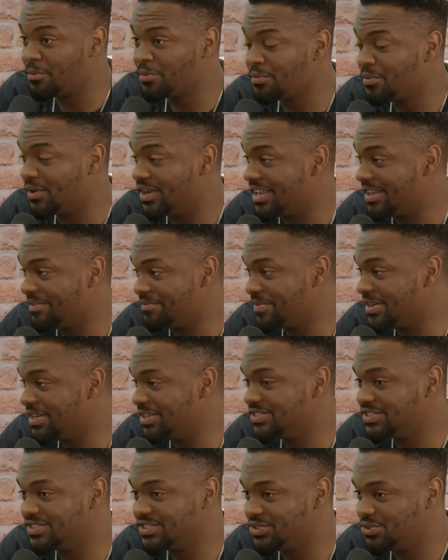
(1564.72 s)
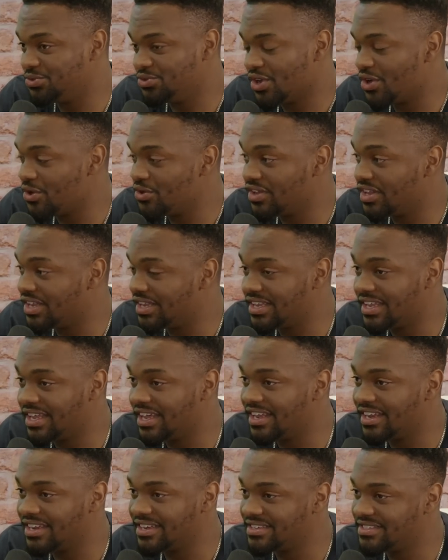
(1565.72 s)
compliment. It means you know that
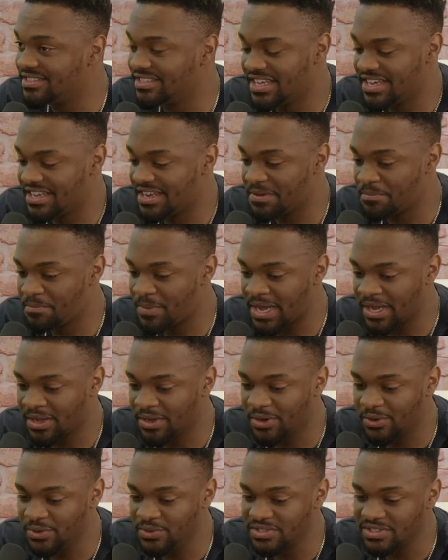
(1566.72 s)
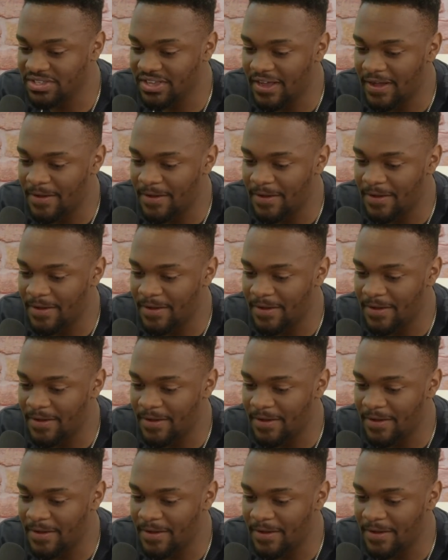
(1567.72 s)
they're they bag goals.